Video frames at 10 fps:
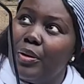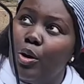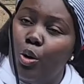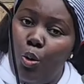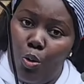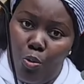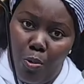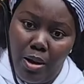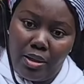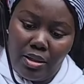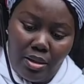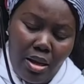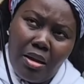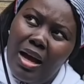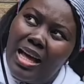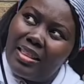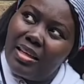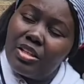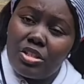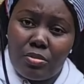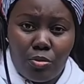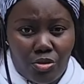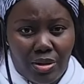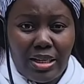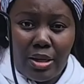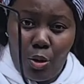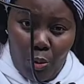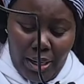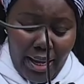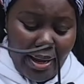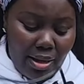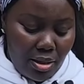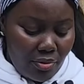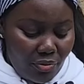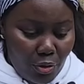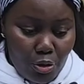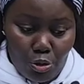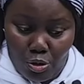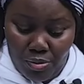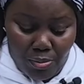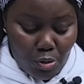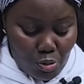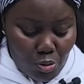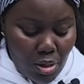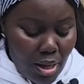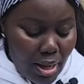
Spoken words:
very long one. I think it's moderately okay for you to be able to